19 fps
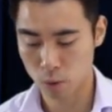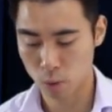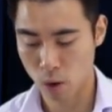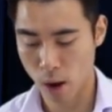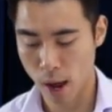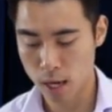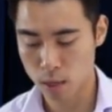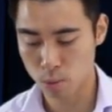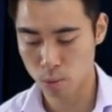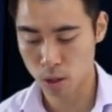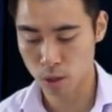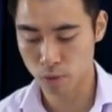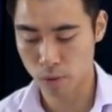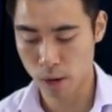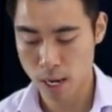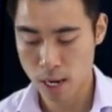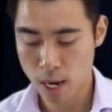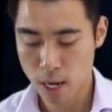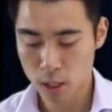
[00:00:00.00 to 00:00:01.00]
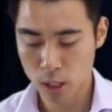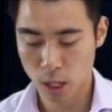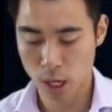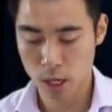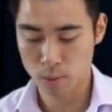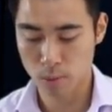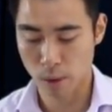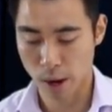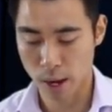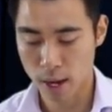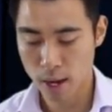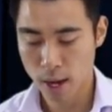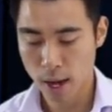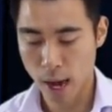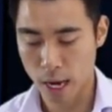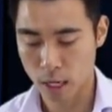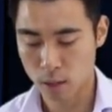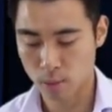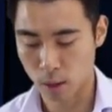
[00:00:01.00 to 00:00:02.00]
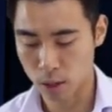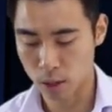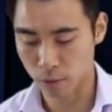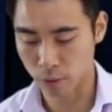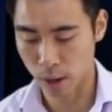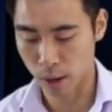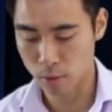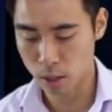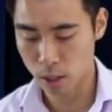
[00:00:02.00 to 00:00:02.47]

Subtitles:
So we've got x plus 3 times by x plus 3.